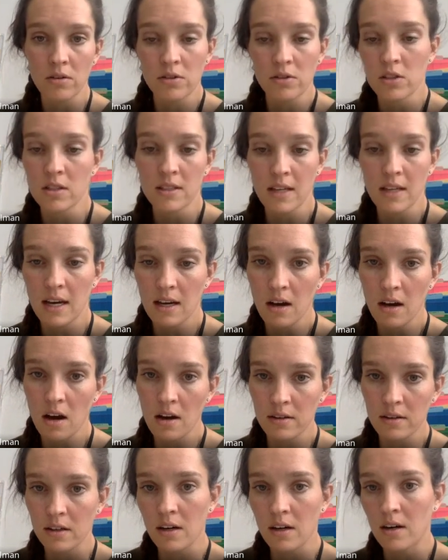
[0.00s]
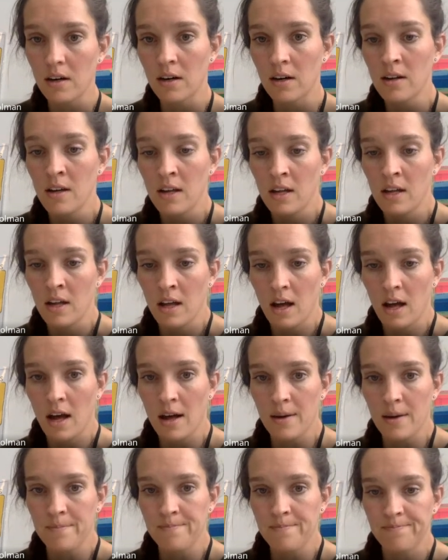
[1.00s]
just like on our
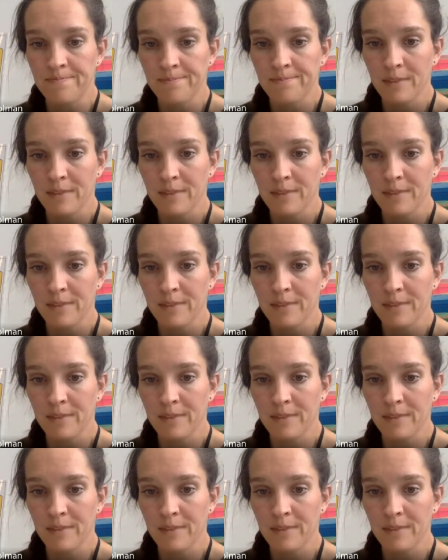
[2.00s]
um,